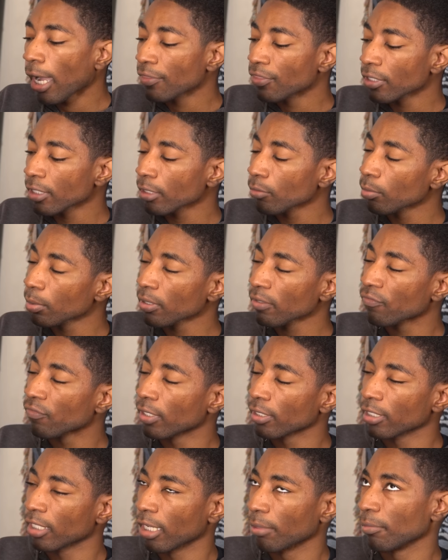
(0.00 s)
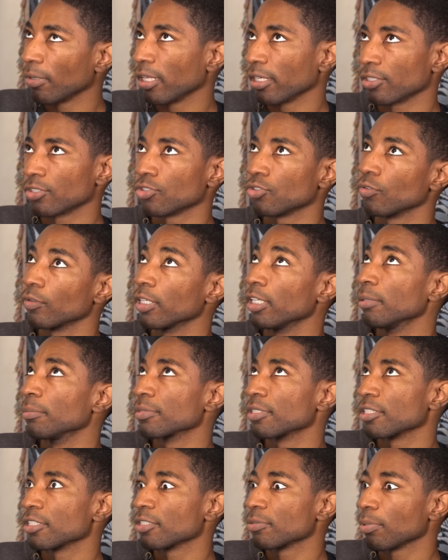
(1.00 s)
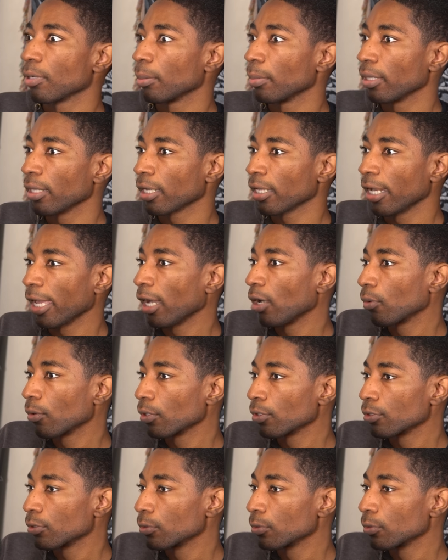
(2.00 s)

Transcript: I think it would be a fun game to like stream since it's probably like an hour or